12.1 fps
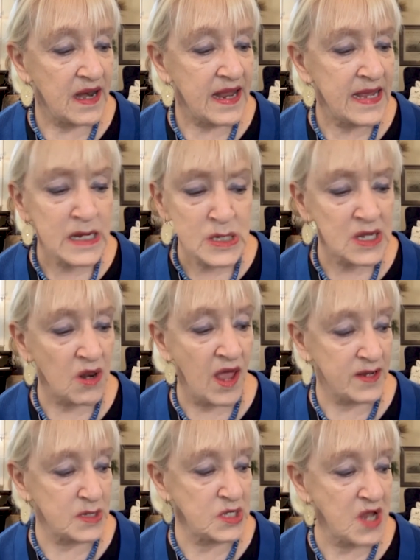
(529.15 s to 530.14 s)
"It isn't
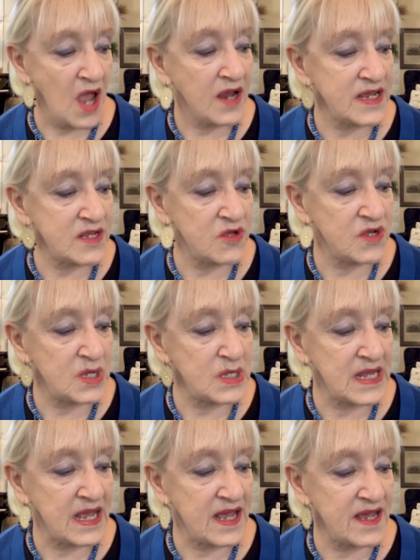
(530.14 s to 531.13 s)
like a stocking," she
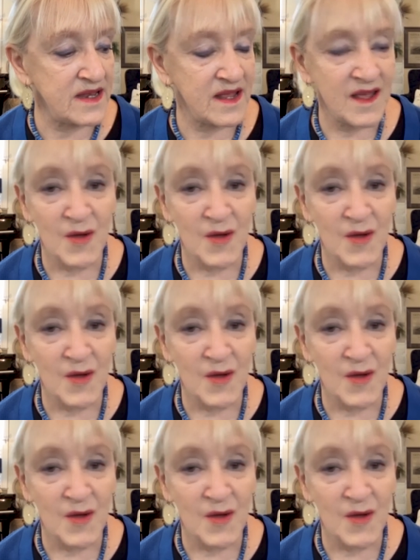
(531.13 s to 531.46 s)
said,